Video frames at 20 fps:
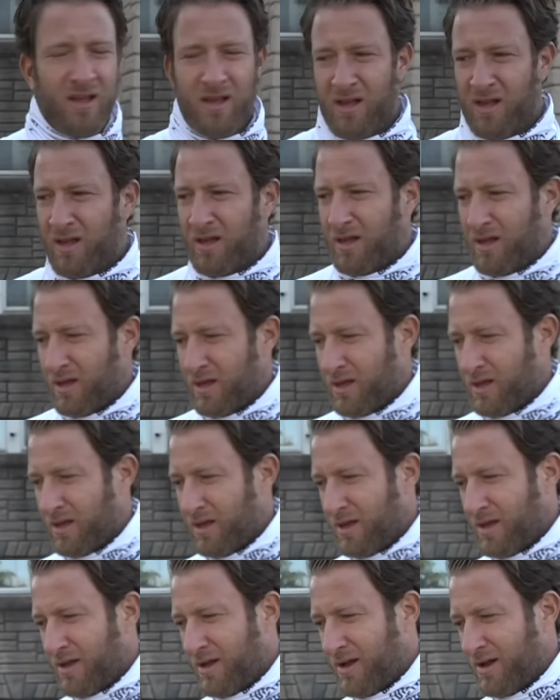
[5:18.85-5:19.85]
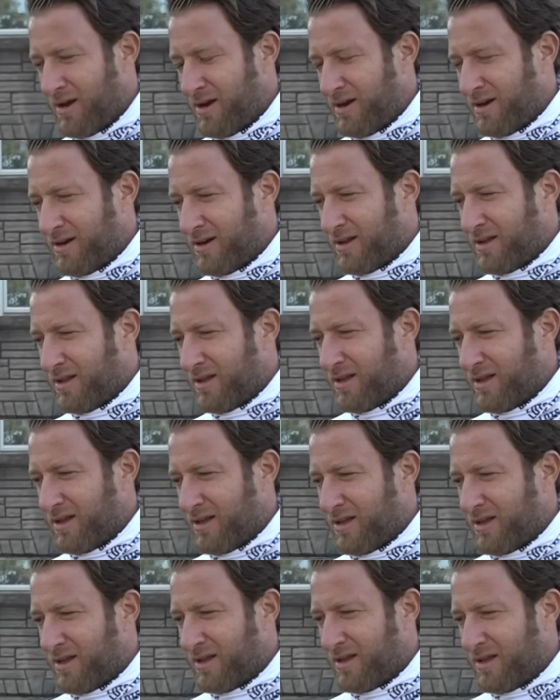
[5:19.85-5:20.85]

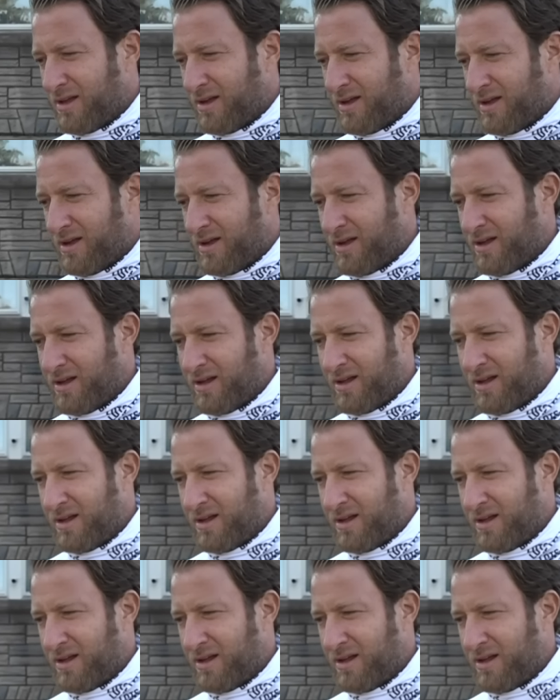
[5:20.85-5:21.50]
No one is speaking in this clip.